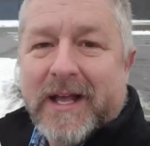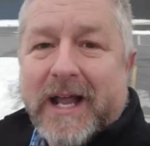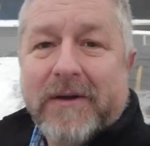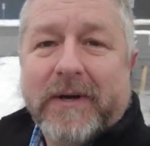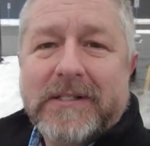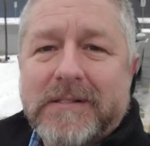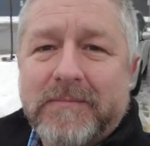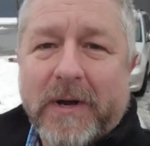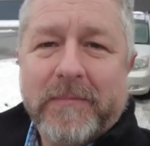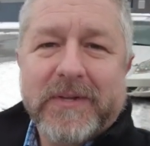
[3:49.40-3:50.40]

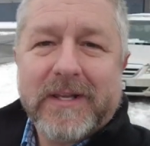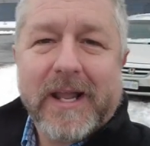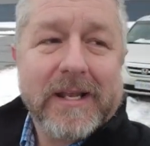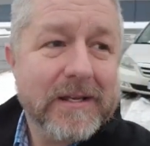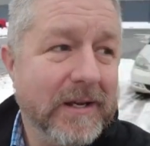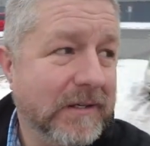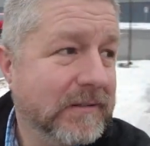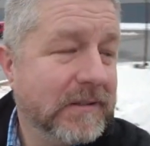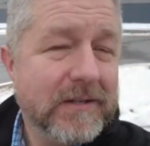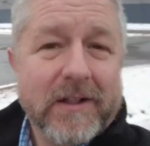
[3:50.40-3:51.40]
Anyways, Bob the Canadian
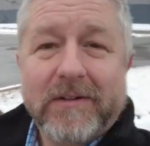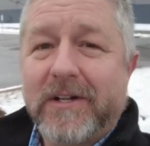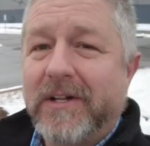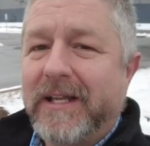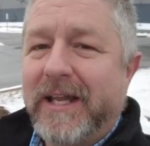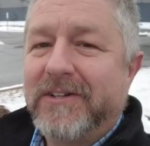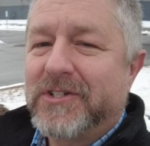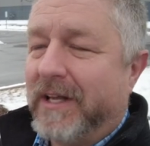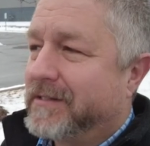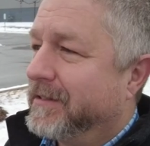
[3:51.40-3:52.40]
here. Another little
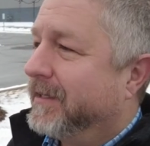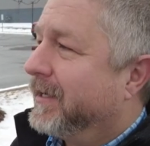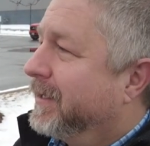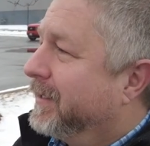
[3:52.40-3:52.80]
English lesson.